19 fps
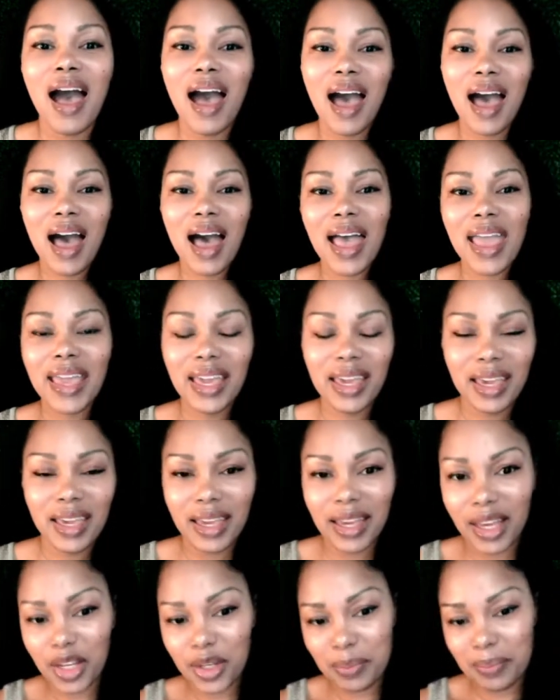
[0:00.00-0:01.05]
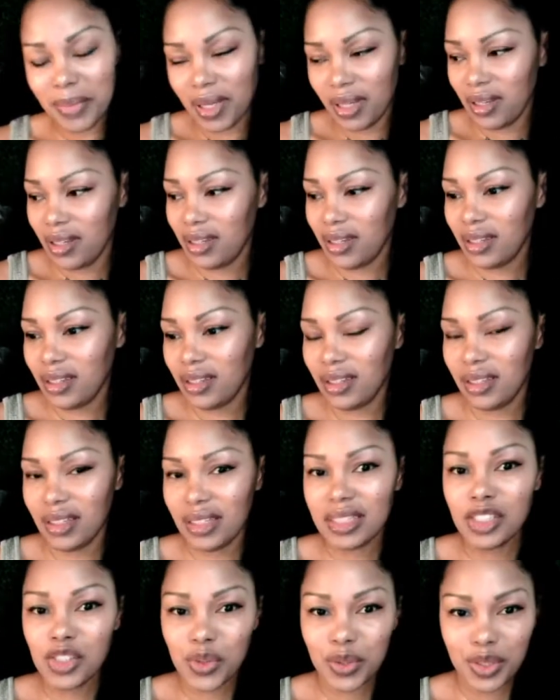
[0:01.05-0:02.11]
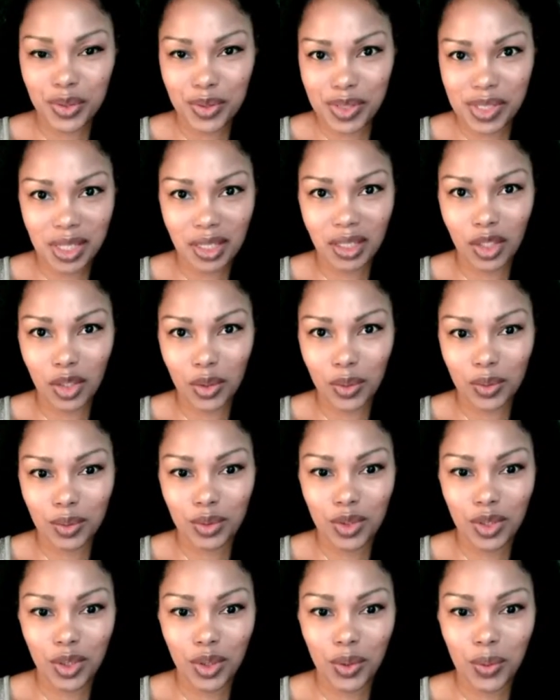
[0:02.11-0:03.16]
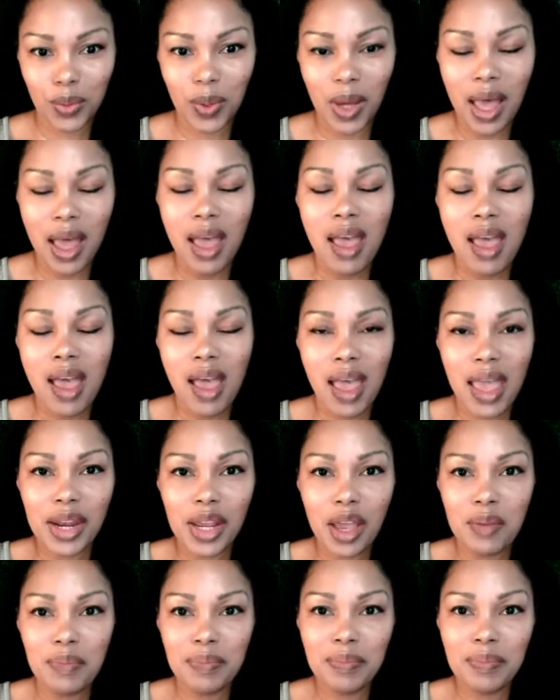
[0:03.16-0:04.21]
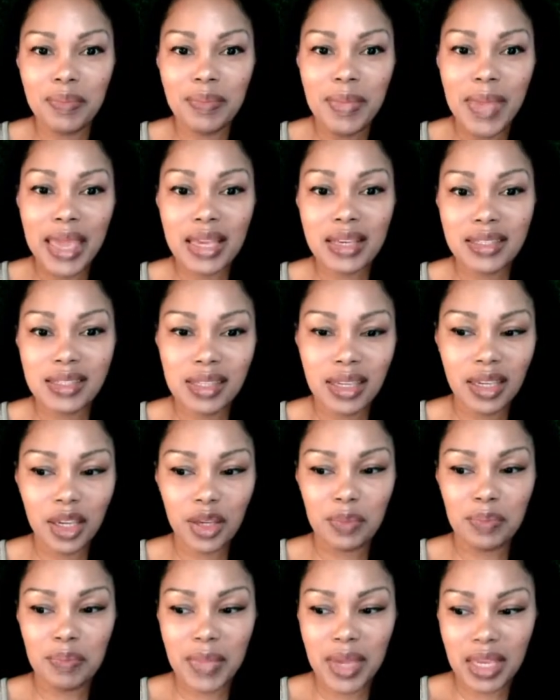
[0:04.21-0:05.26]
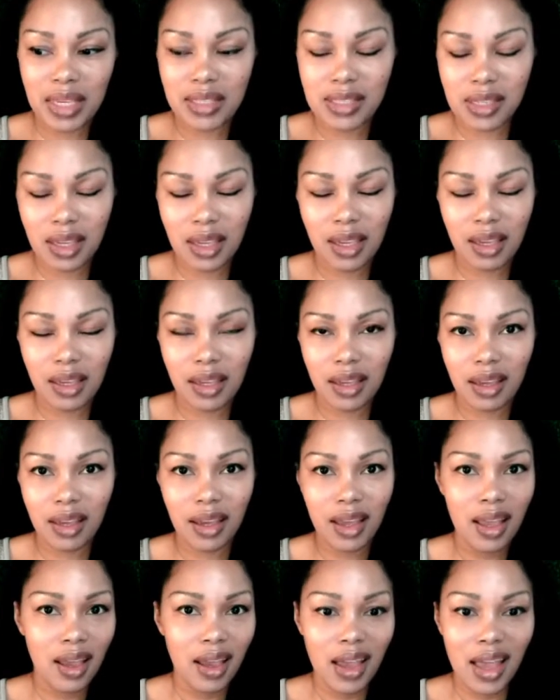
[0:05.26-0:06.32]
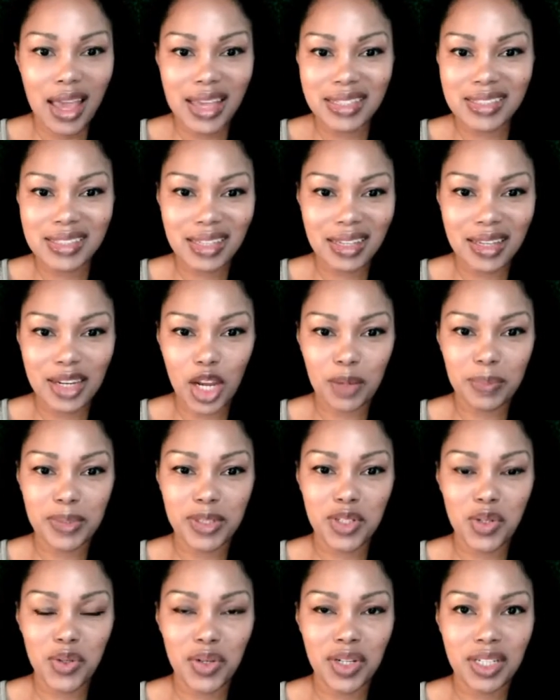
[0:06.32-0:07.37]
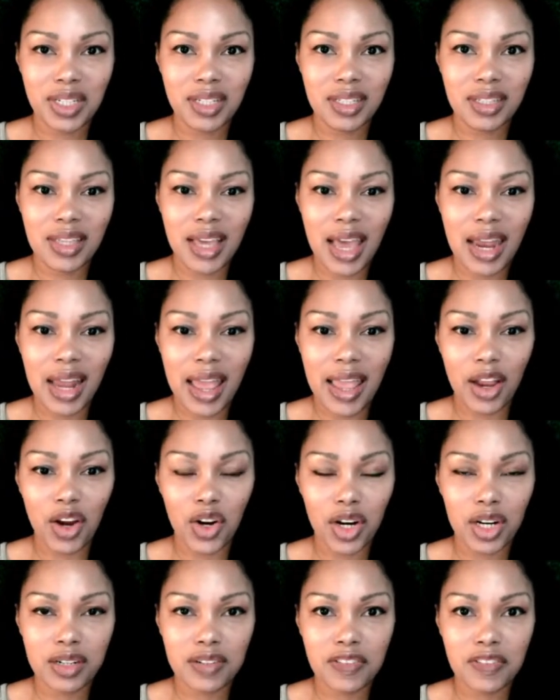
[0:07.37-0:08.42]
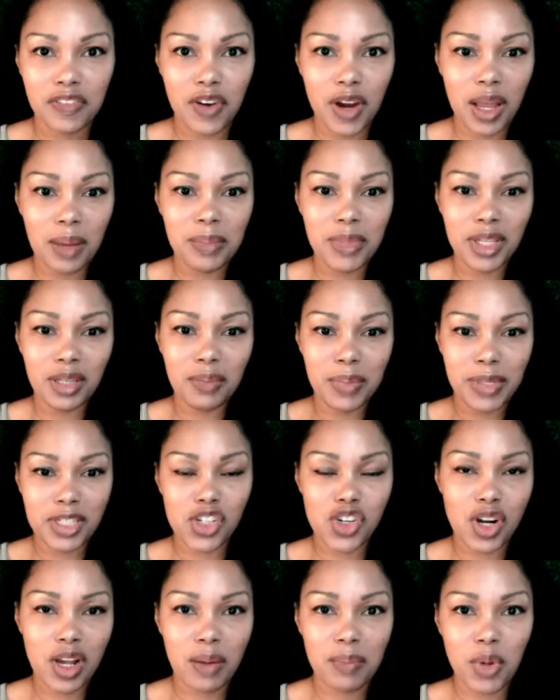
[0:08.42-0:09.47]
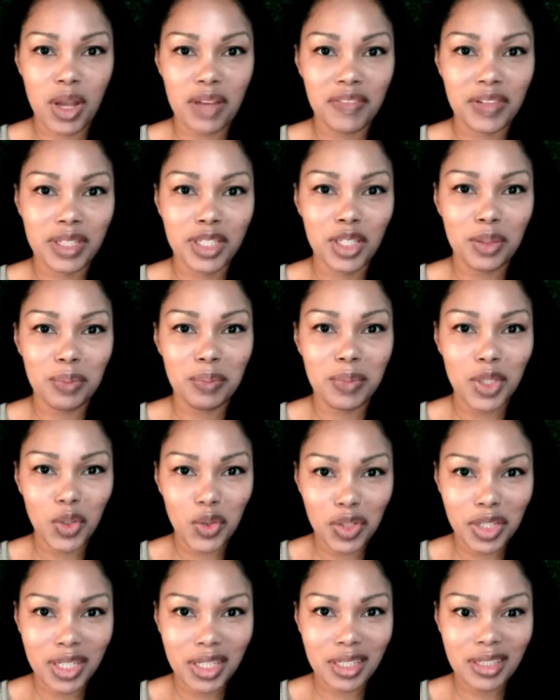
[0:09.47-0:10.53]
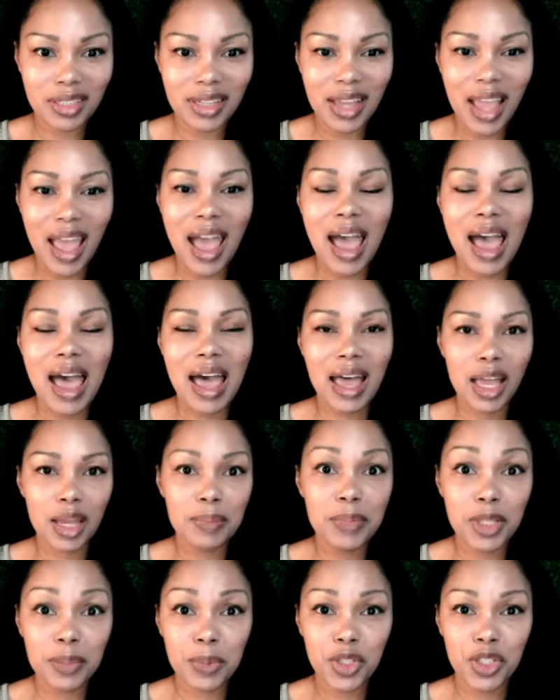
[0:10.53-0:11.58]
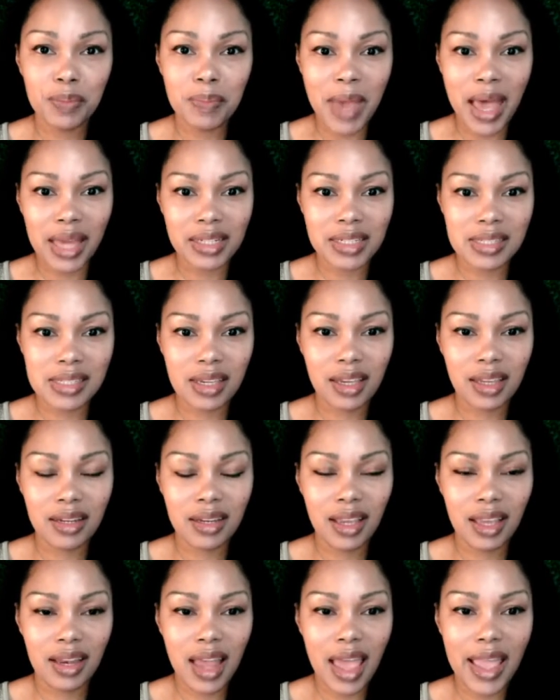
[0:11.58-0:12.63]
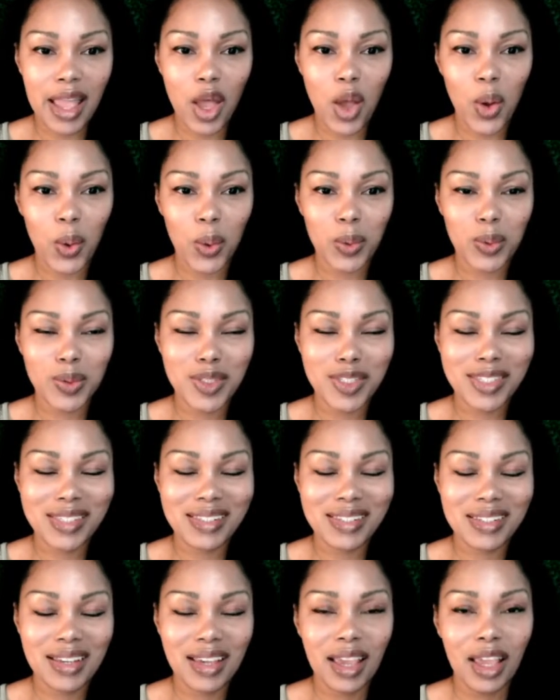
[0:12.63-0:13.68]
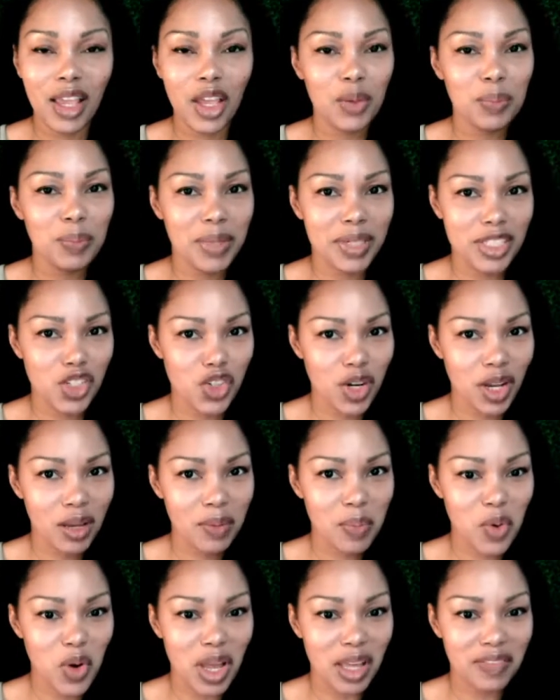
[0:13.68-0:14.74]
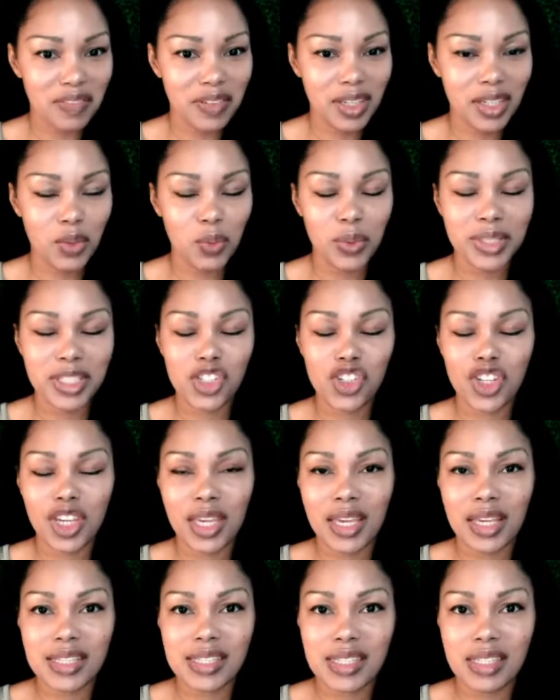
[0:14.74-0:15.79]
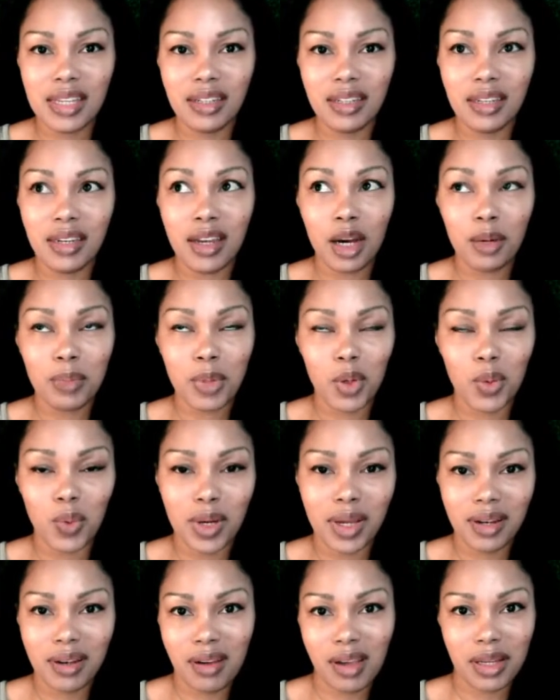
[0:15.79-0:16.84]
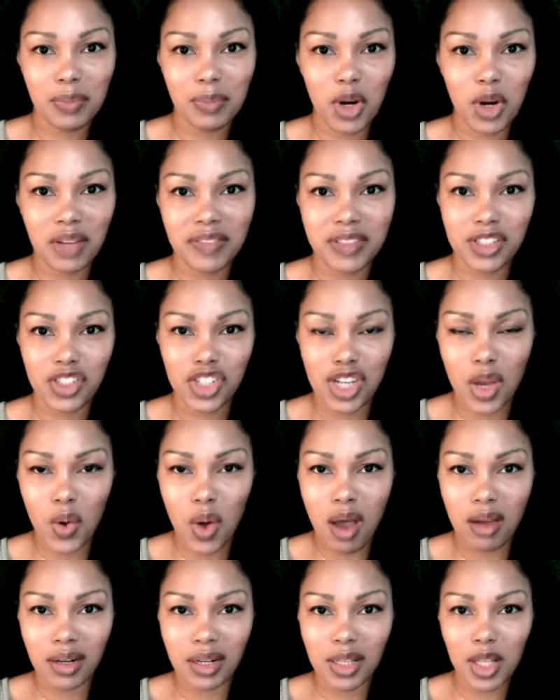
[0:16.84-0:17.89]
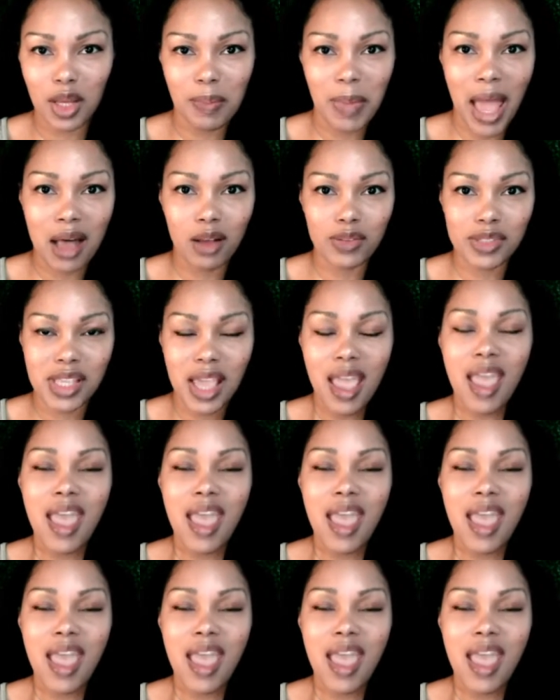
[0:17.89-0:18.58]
I am introducing you to an amazing idea and opportunity that I heard from the Pitch Your Nonprofit community. I'm Liberty Madison, and I host Pitch Your Nonprofit, which is the number one nonprofit show on Clubhouse.